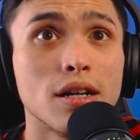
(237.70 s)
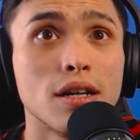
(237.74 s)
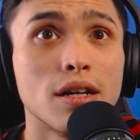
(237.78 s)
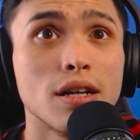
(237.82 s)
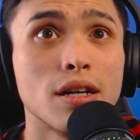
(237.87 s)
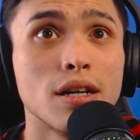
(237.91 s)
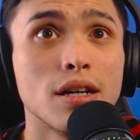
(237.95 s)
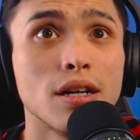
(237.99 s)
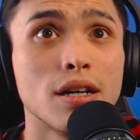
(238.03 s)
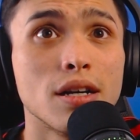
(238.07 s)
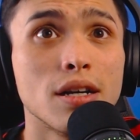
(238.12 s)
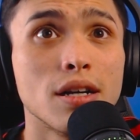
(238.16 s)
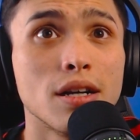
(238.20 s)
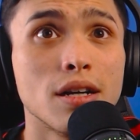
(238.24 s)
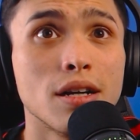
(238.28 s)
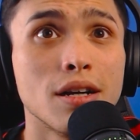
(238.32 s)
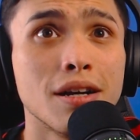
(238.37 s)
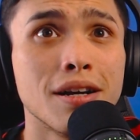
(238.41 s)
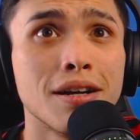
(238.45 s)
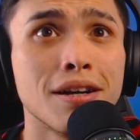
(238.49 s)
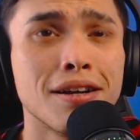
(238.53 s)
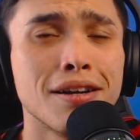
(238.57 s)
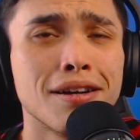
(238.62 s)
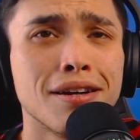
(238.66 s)

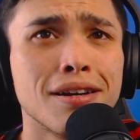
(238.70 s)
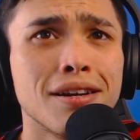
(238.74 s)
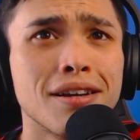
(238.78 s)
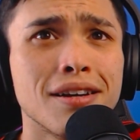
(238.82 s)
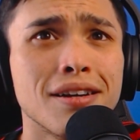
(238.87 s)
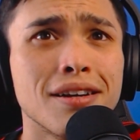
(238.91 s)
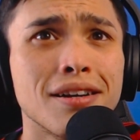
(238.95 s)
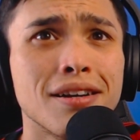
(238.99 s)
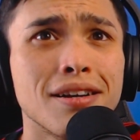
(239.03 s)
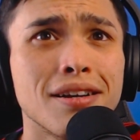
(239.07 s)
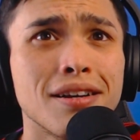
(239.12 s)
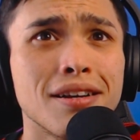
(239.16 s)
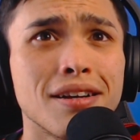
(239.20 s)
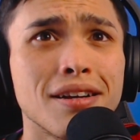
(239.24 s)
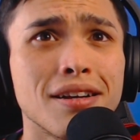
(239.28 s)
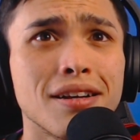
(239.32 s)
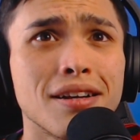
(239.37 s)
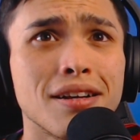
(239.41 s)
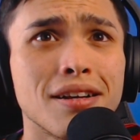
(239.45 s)
[no speech]